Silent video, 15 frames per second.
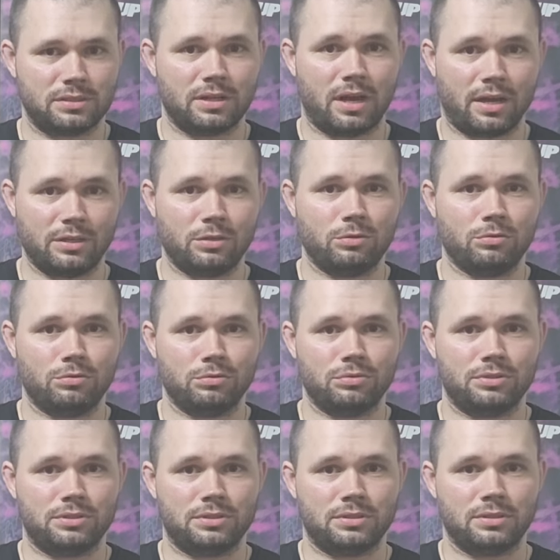does not
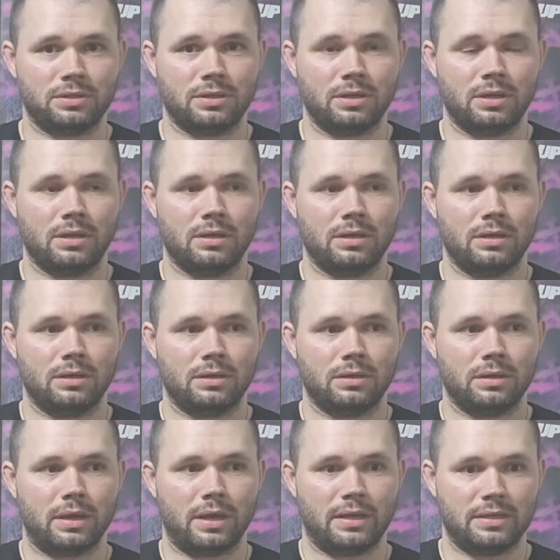use
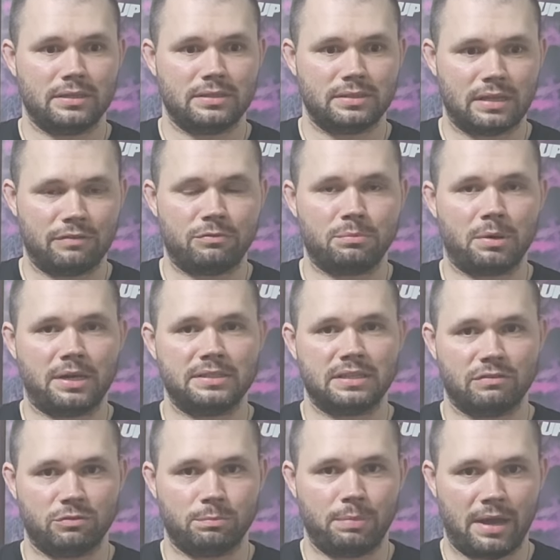a
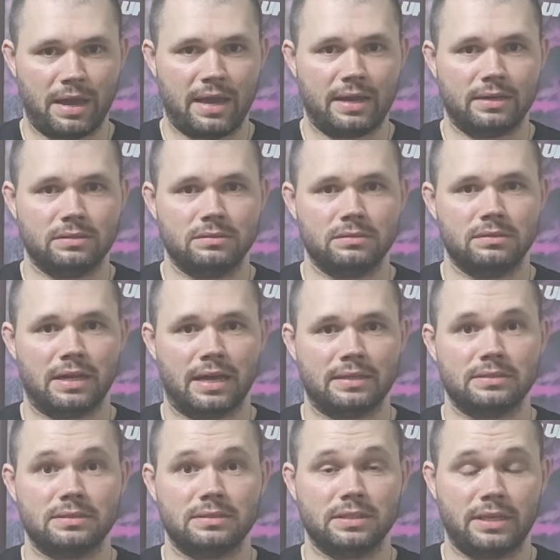7x7 pad
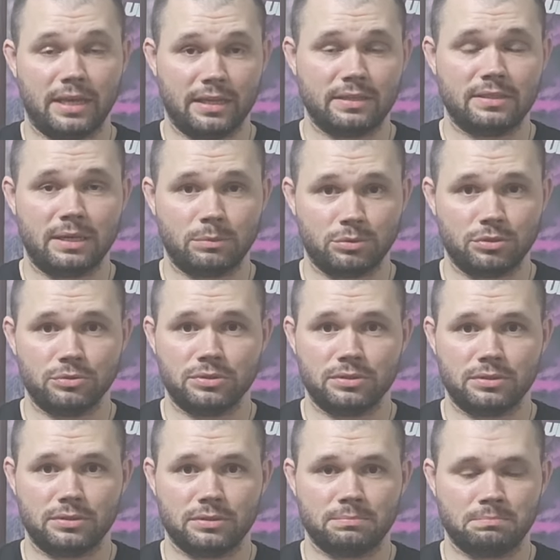that the King of the Table
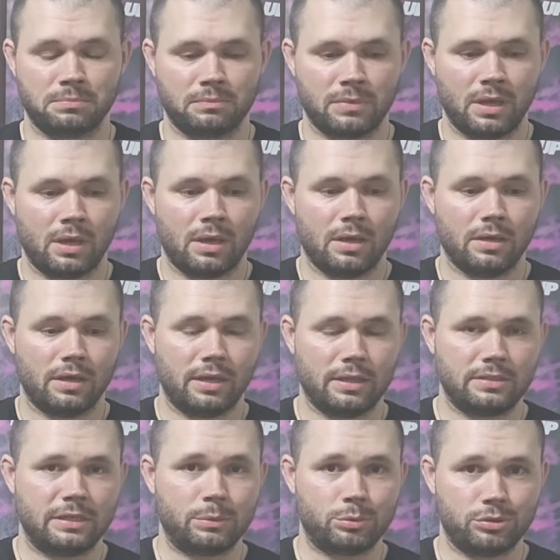uses.
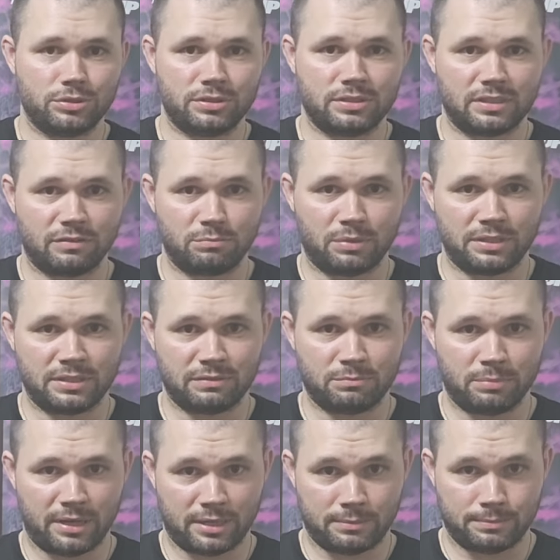King of the Table uses a 7x7
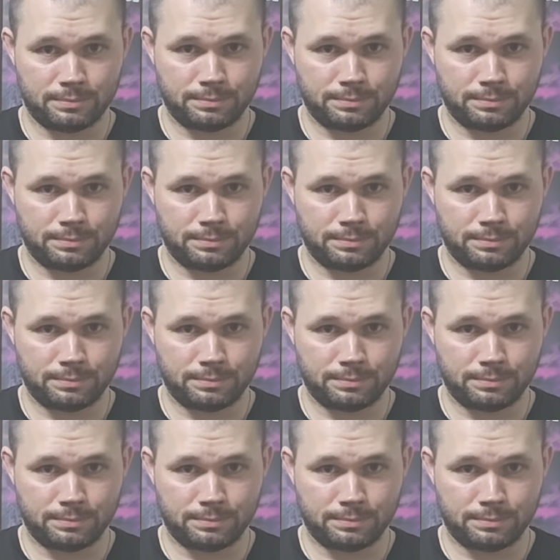pad.